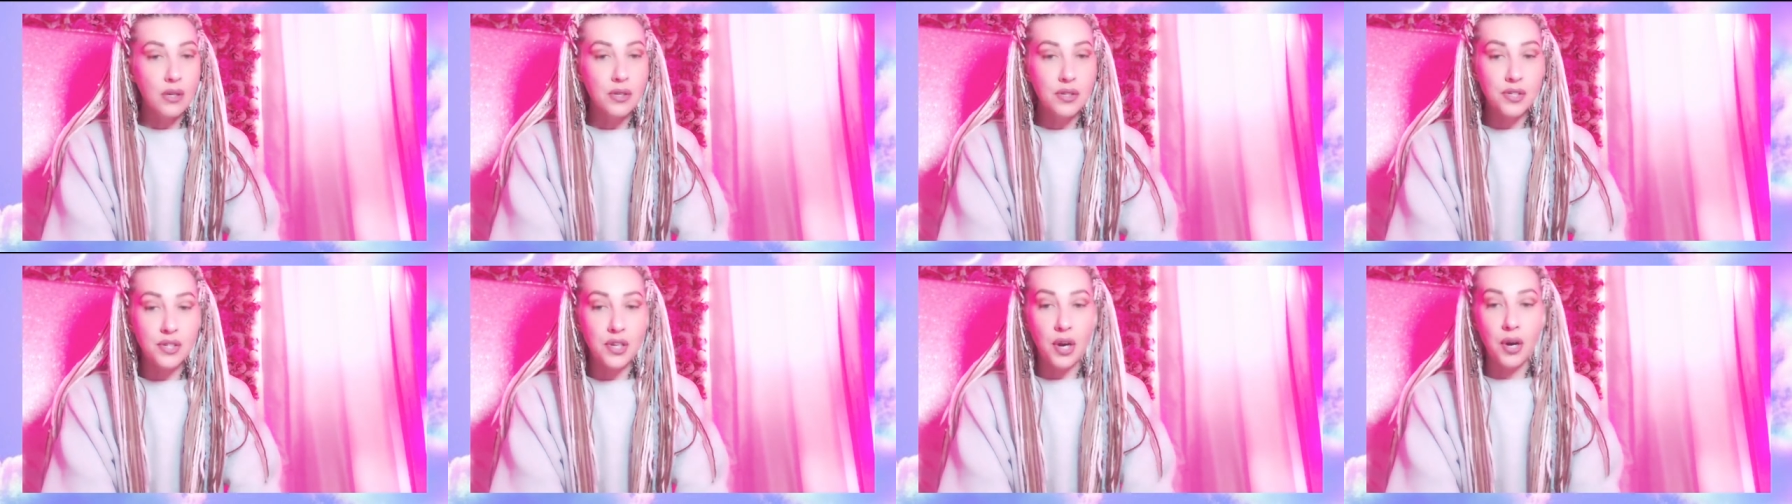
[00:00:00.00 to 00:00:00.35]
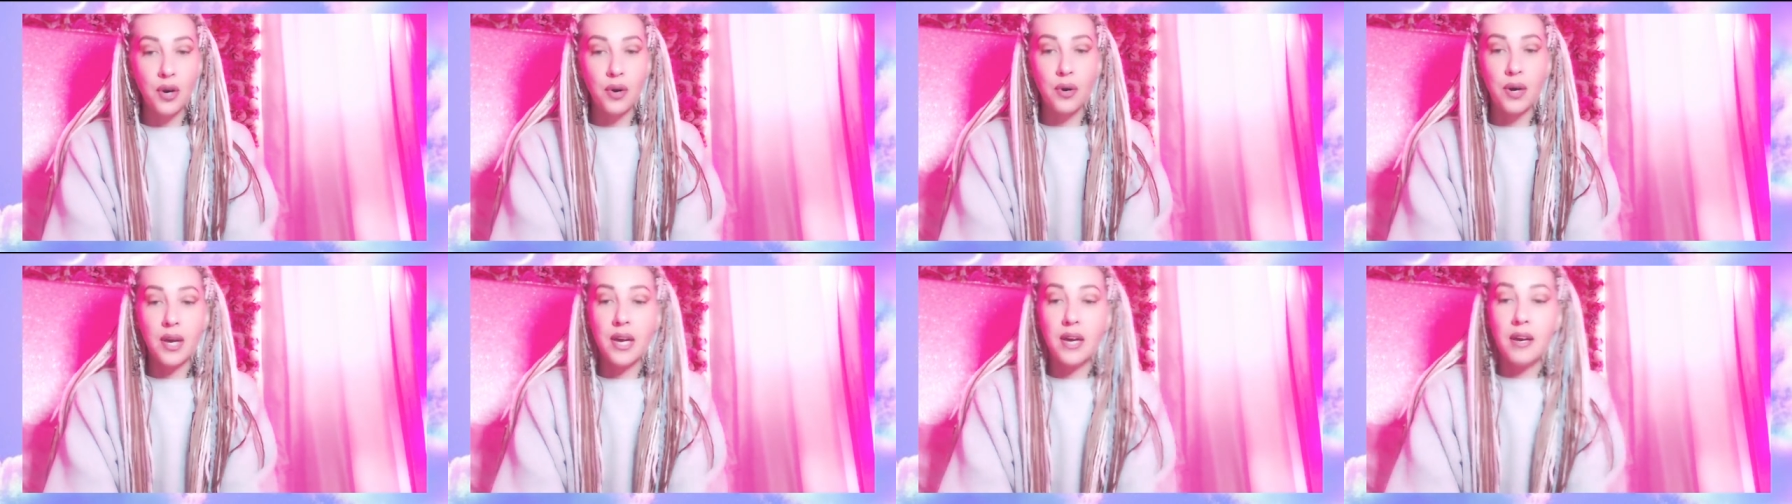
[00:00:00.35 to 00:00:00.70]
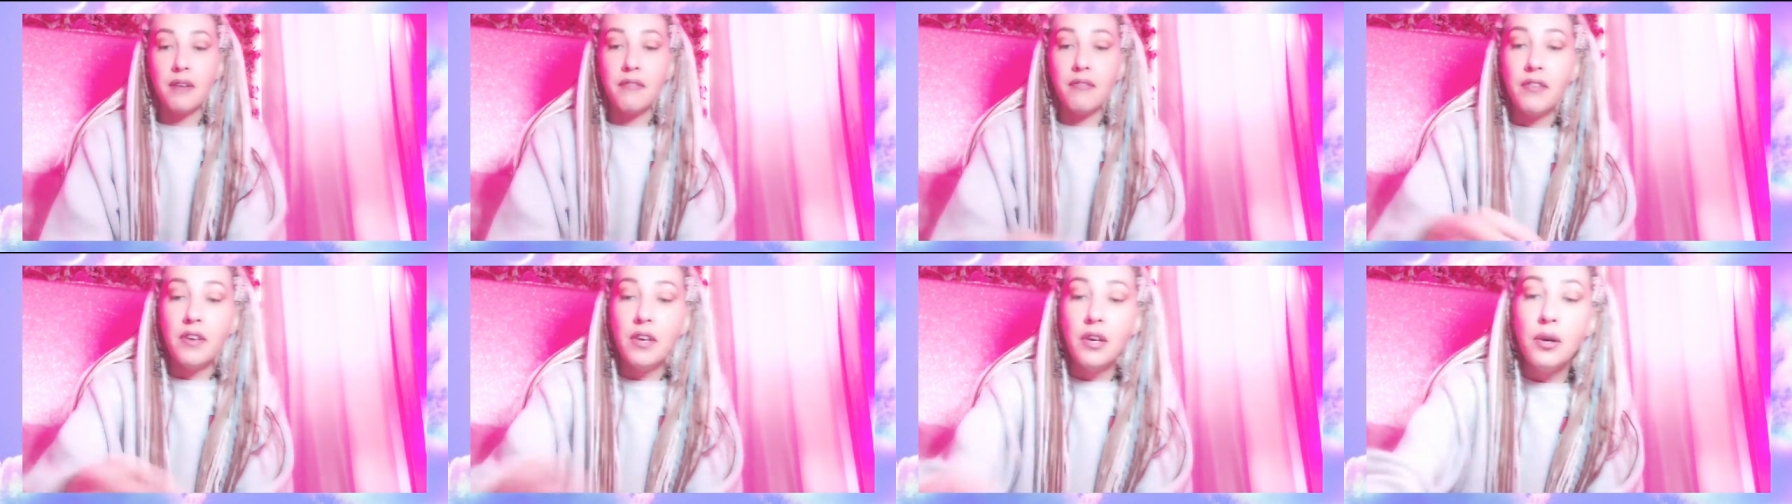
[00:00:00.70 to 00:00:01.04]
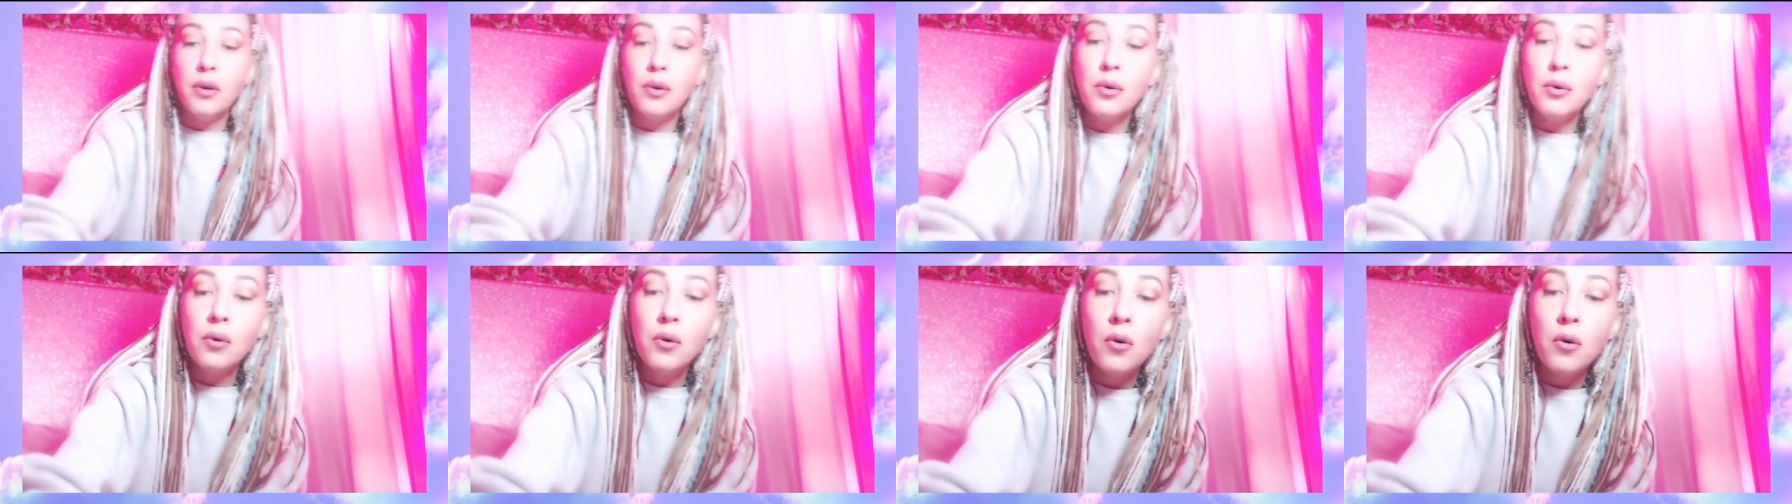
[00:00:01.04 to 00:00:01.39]
So if
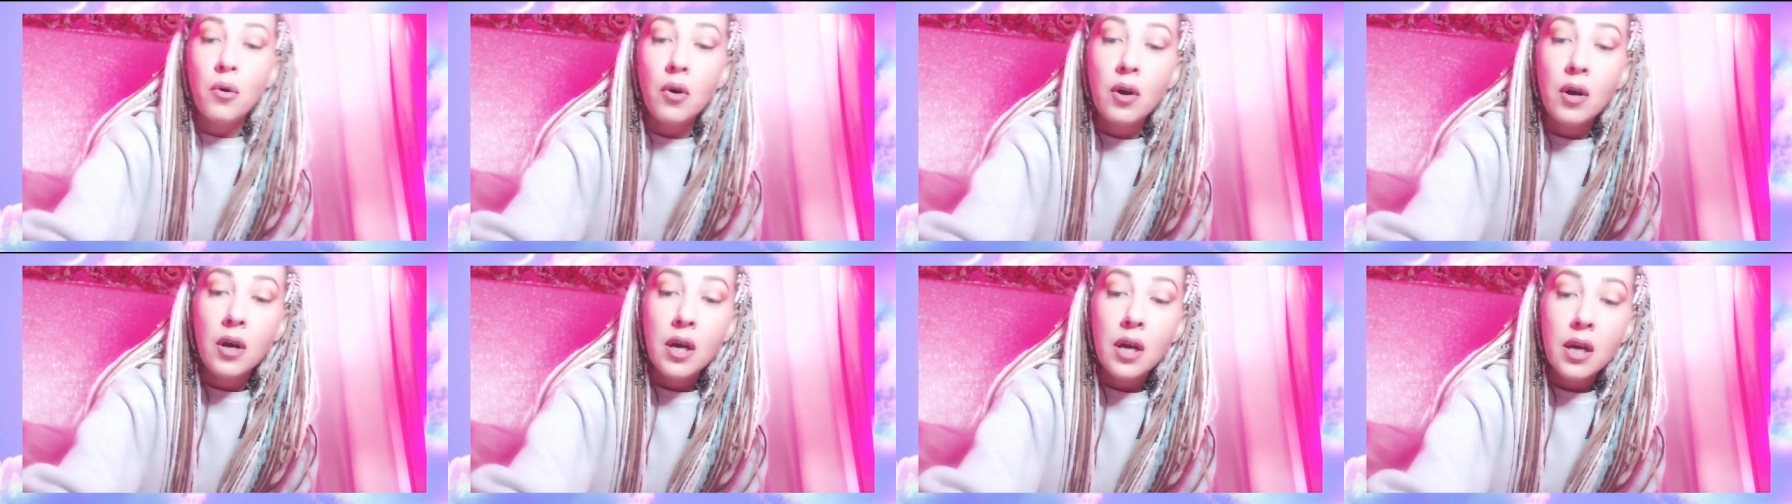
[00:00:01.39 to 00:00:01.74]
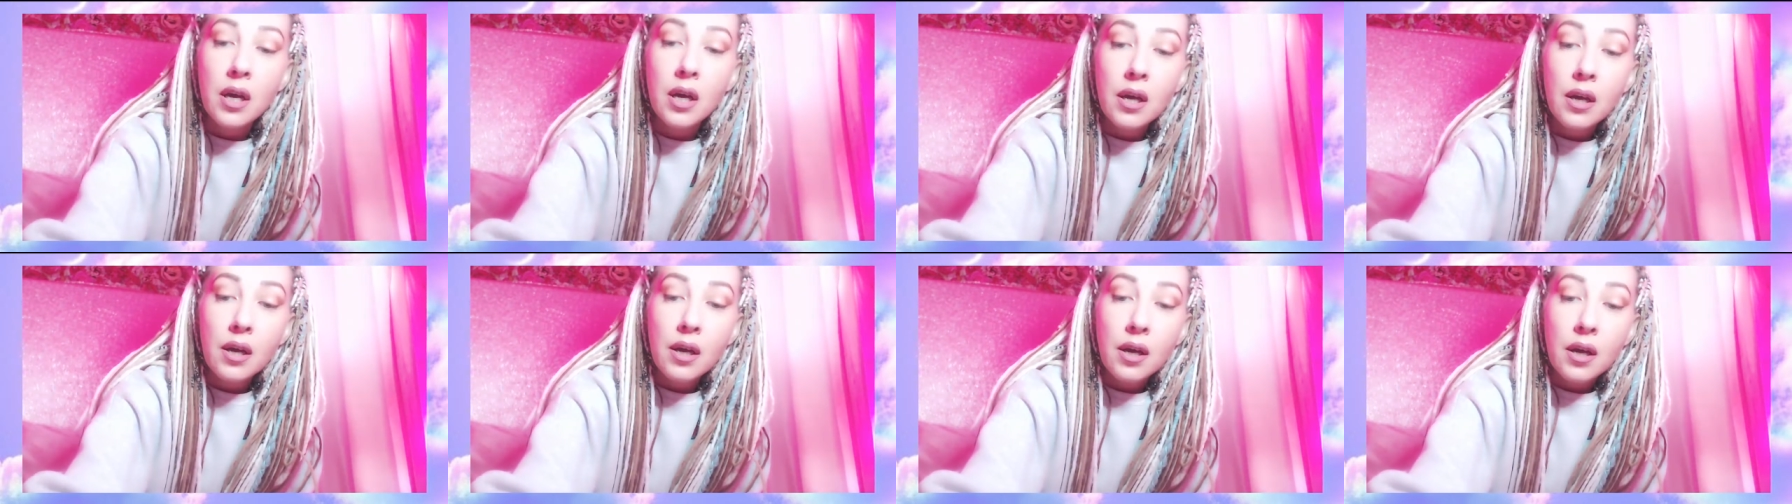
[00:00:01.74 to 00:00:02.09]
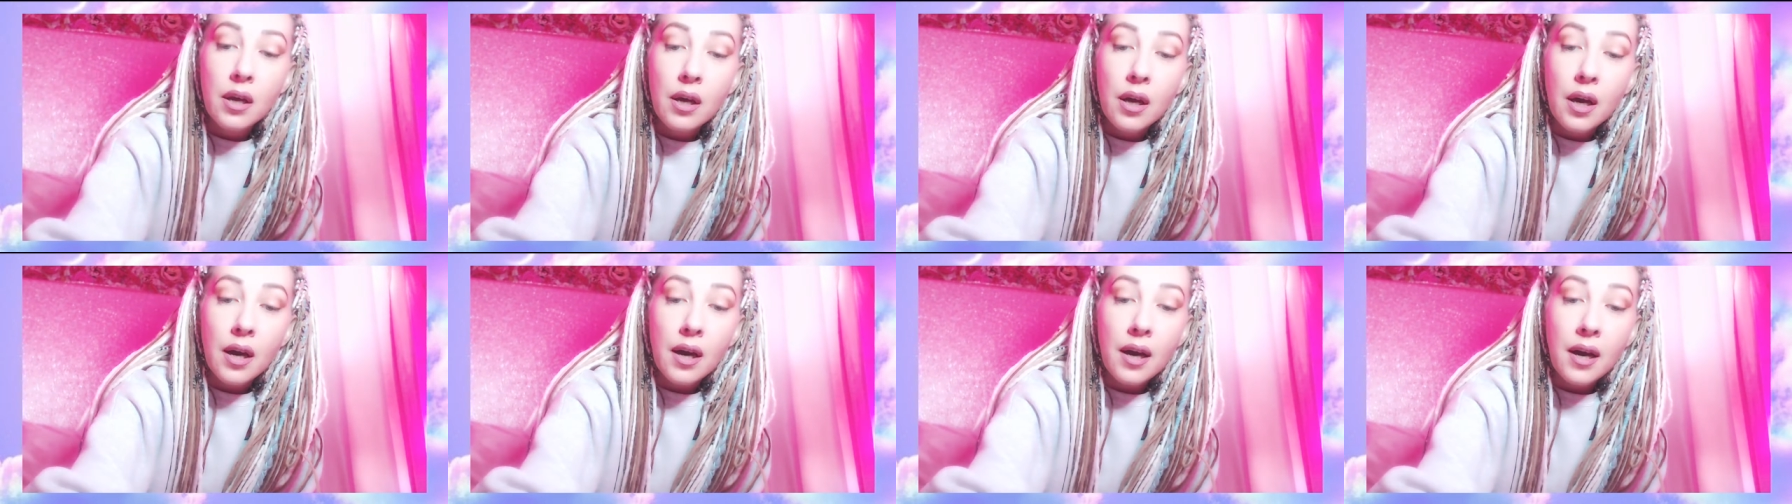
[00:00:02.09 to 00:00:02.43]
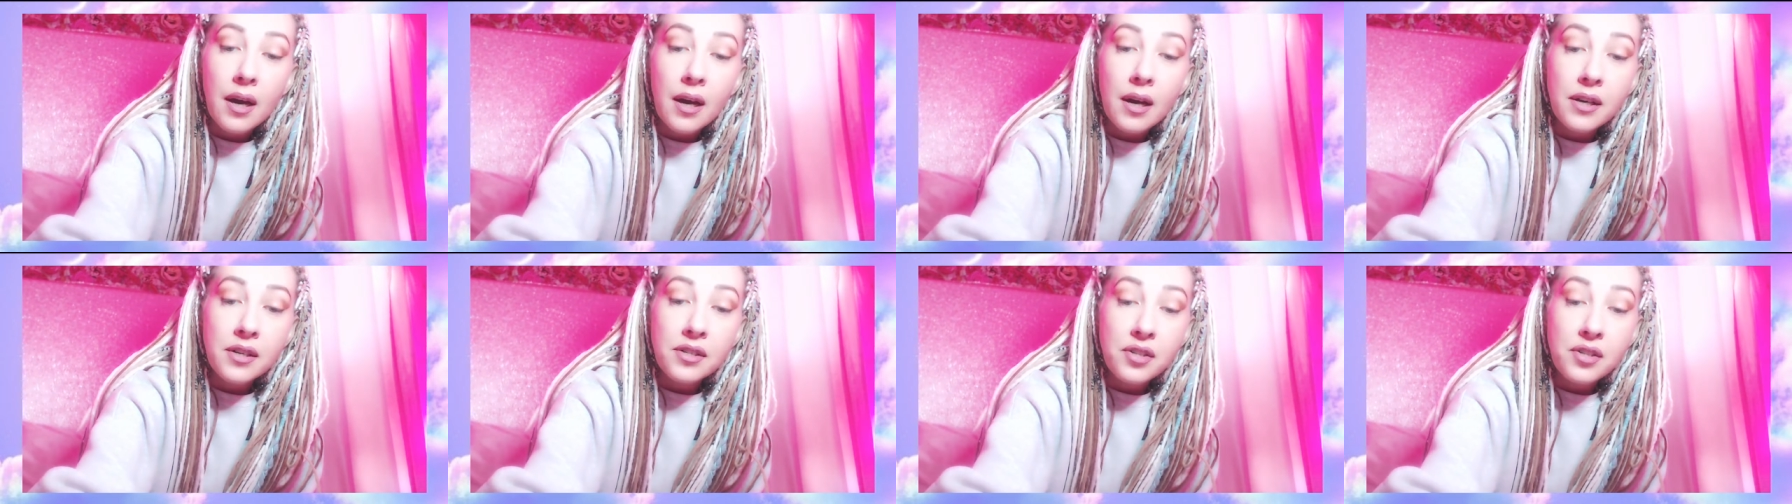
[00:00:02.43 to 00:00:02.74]
you uh,